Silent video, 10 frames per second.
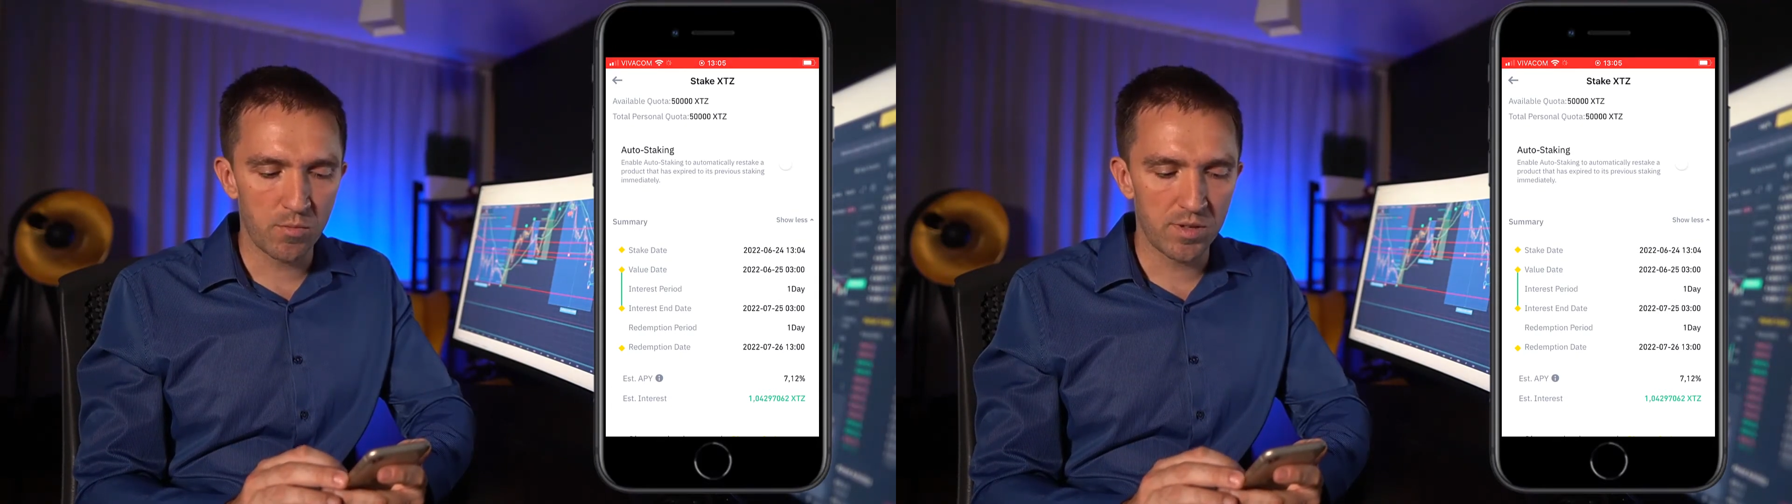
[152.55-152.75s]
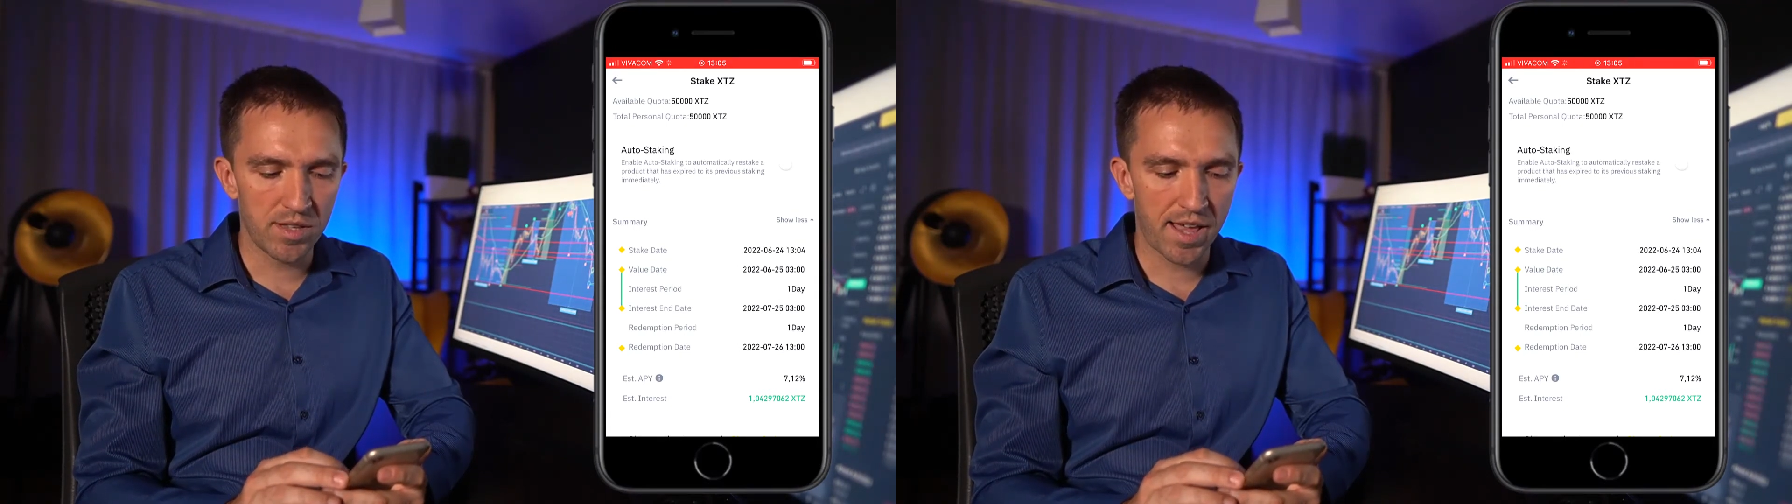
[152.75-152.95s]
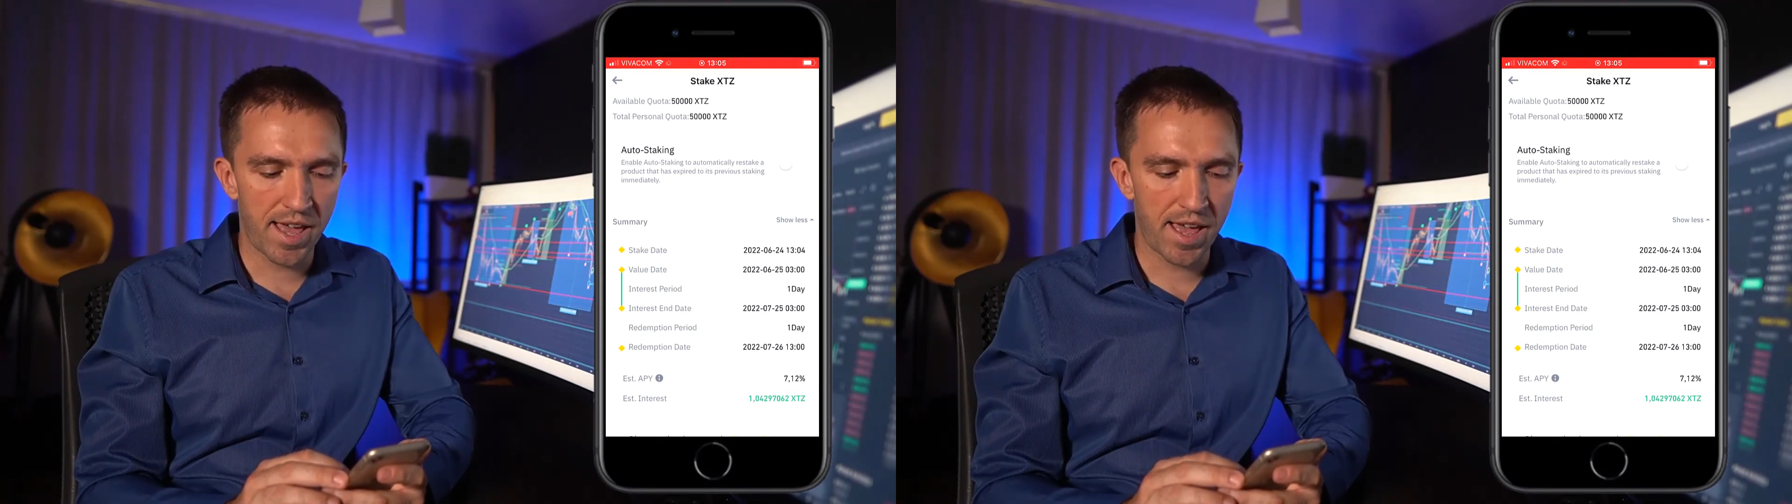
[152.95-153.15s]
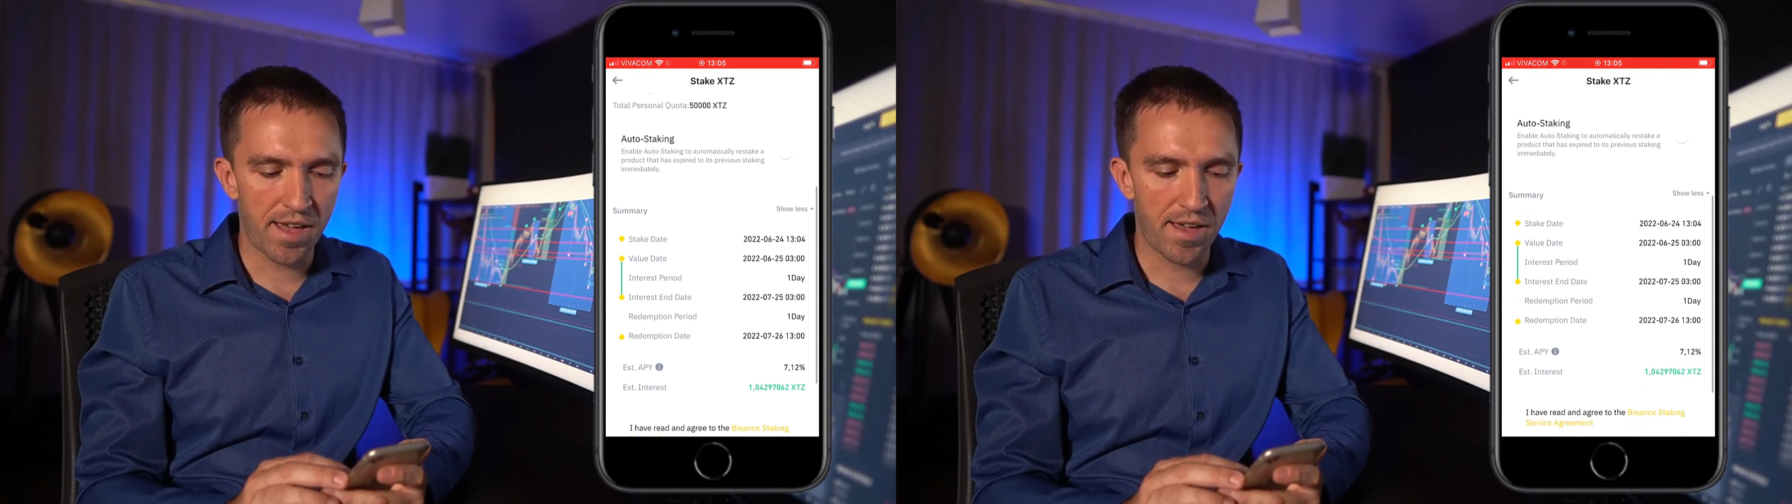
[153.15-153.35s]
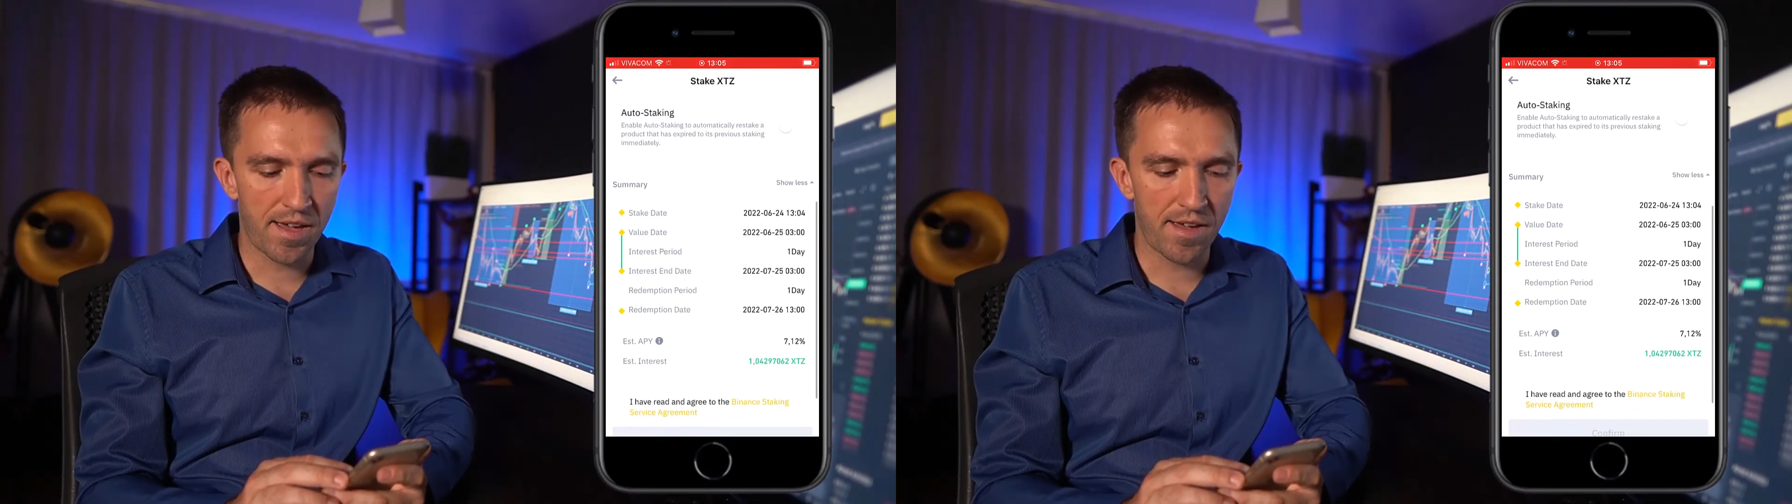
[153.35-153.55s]
will
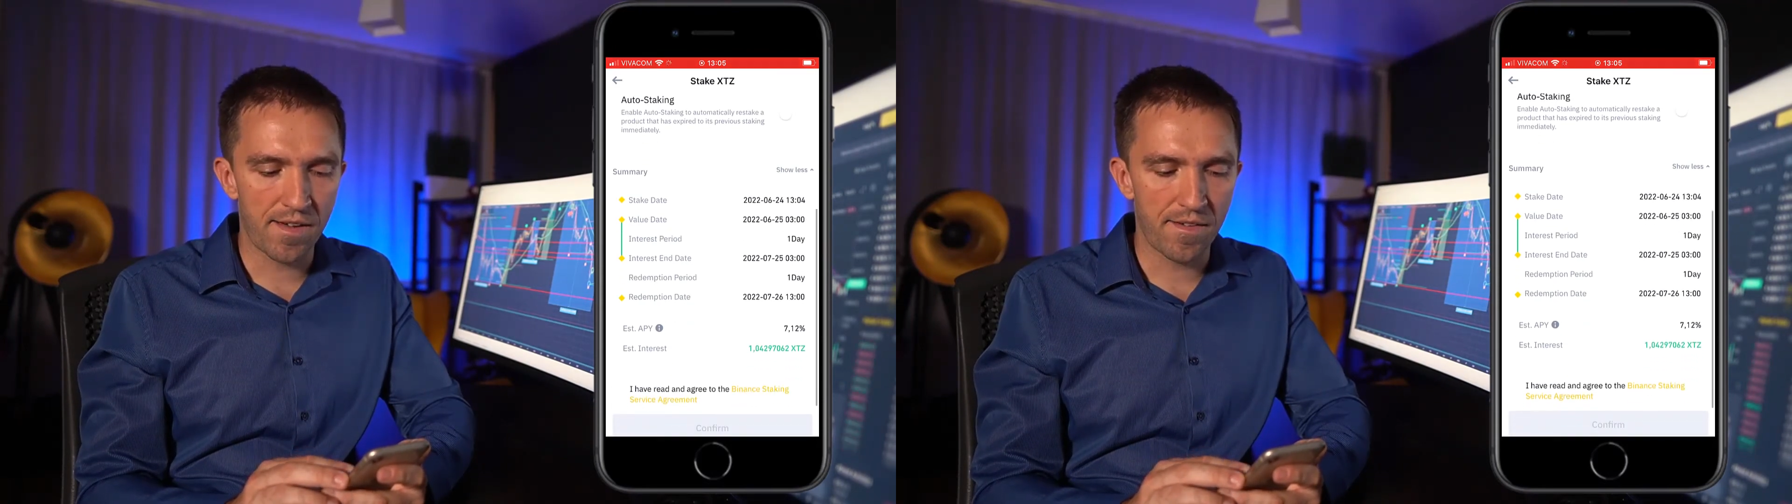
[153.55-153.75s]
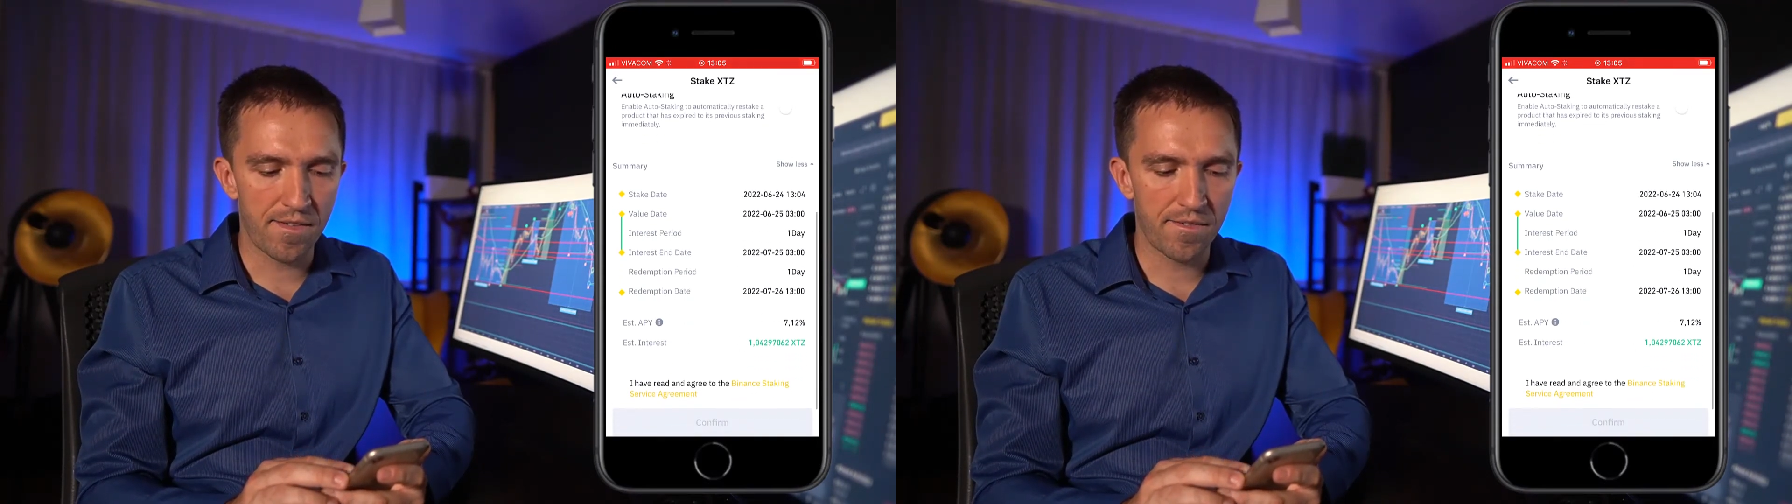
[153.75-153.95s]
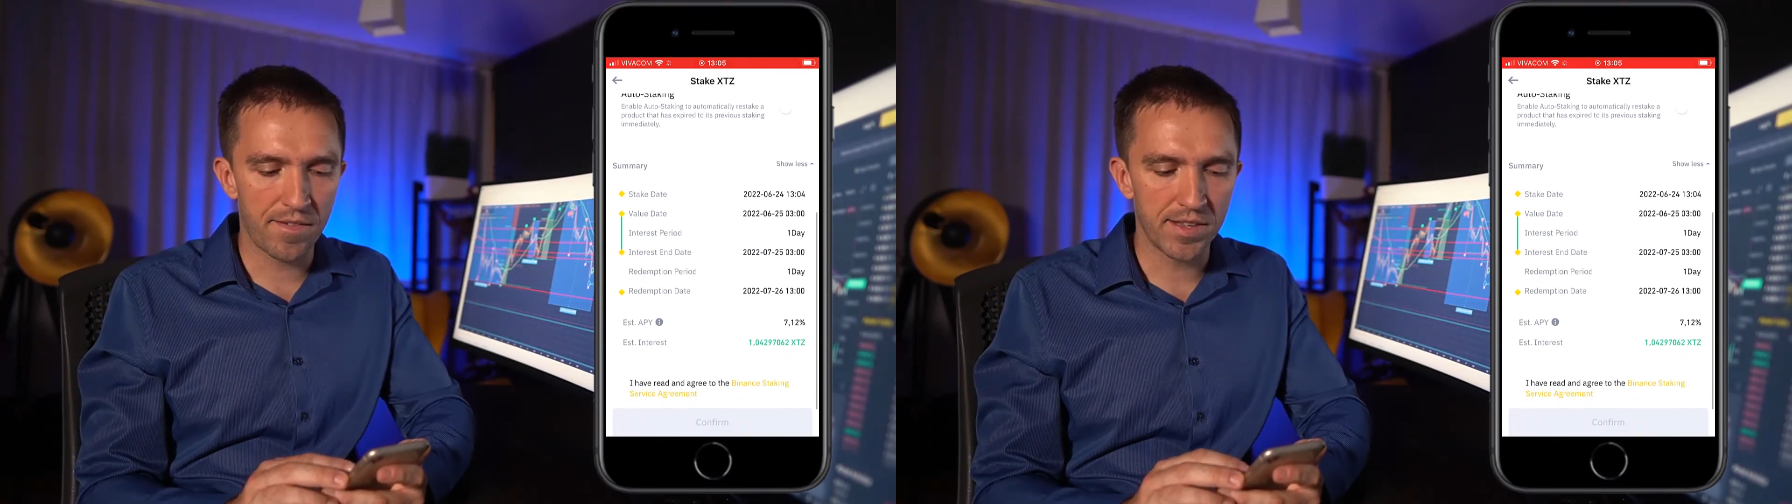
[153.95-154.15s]
have